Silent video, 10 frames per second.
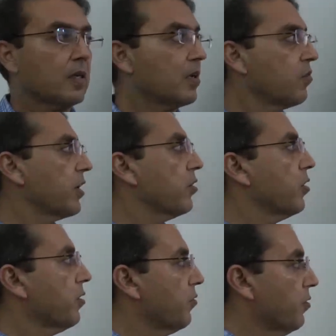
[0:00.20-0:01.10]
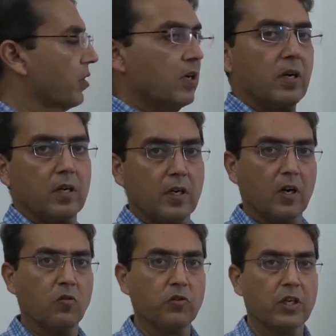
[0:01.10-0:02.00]
Now
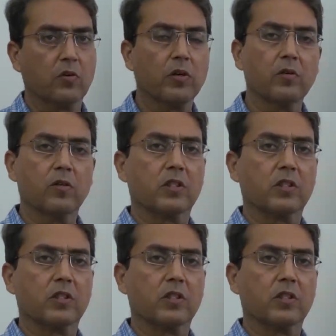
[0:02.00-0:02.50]
we are going to